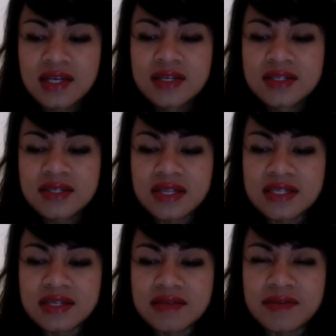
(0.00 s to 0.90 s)
So that's
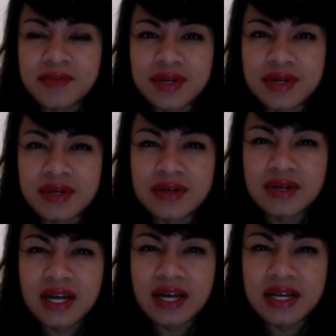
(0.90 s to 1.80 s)
it from here.
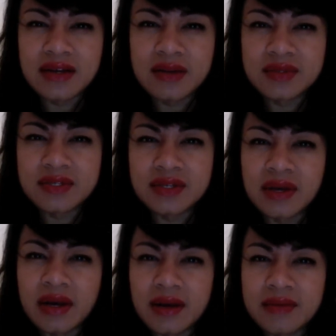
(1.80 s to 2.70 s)
I hope to
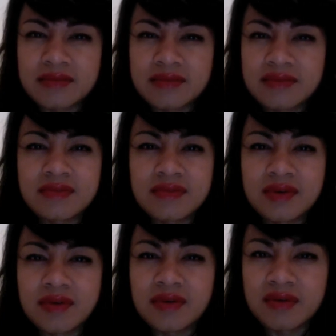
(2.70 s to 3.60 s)

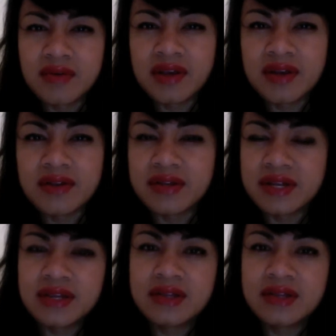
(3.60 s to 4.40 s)
record regularly.